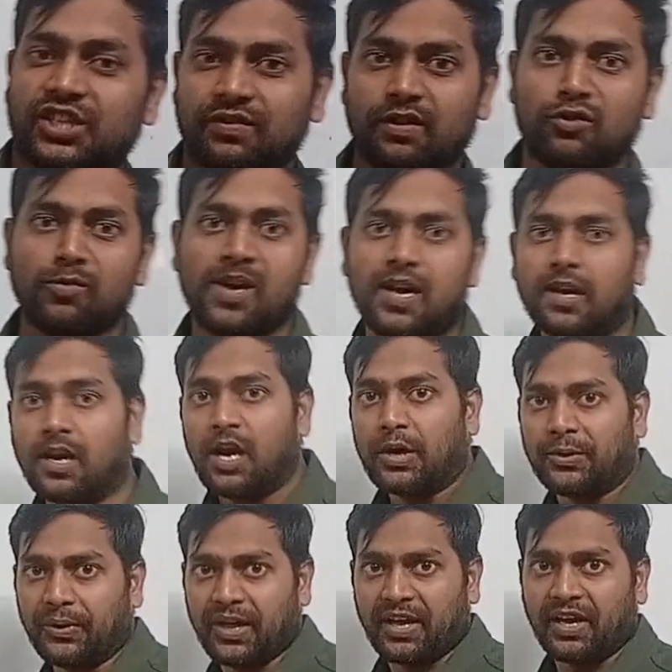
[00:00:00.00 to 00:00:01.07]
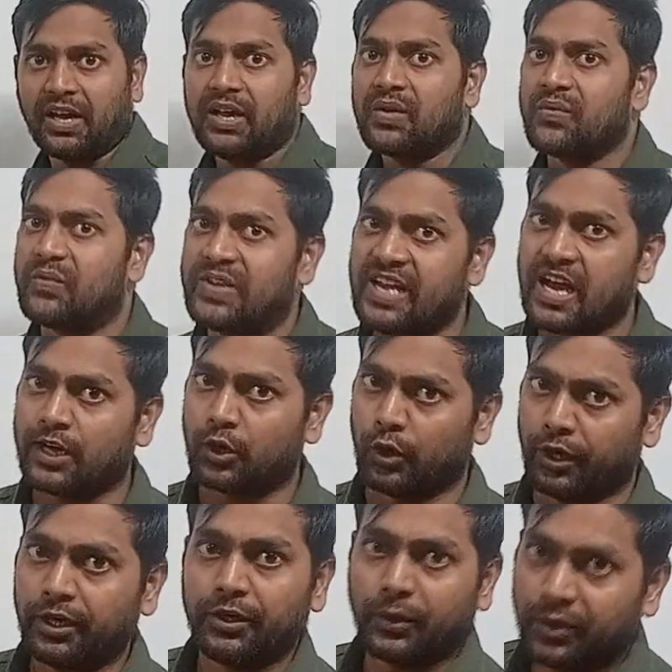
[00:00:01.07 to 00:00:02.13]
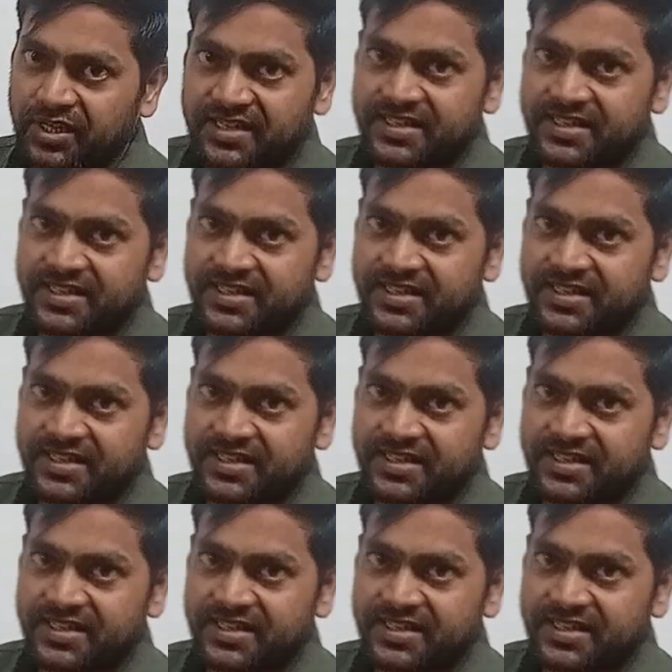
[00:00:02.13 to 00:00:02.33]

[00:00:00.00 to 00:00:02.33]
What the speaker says: is Shivakumar. Today we are going to